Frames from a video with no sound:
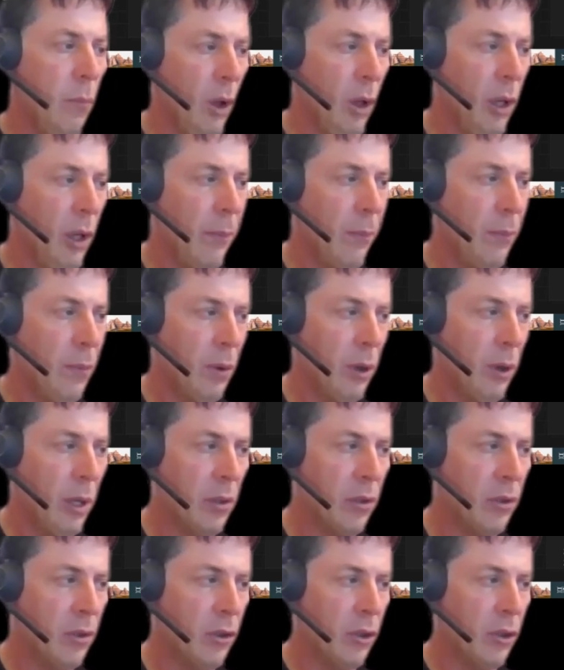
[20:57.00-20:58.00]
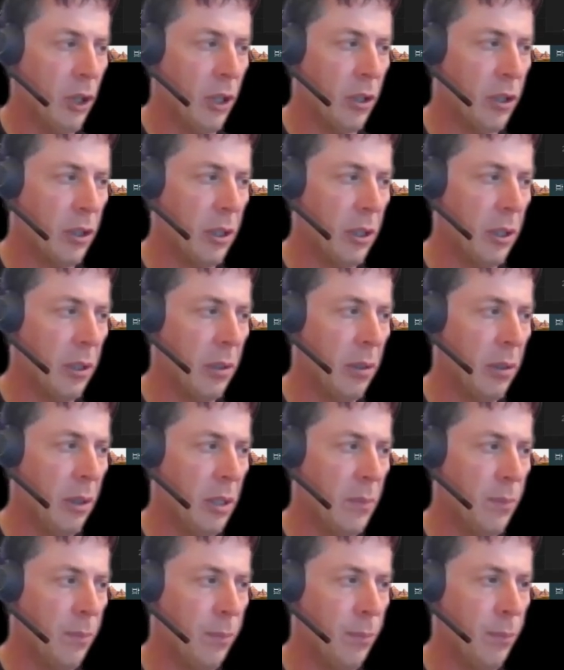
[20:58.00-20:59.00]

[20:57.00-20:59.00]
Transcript: Okay, we've got our structure. I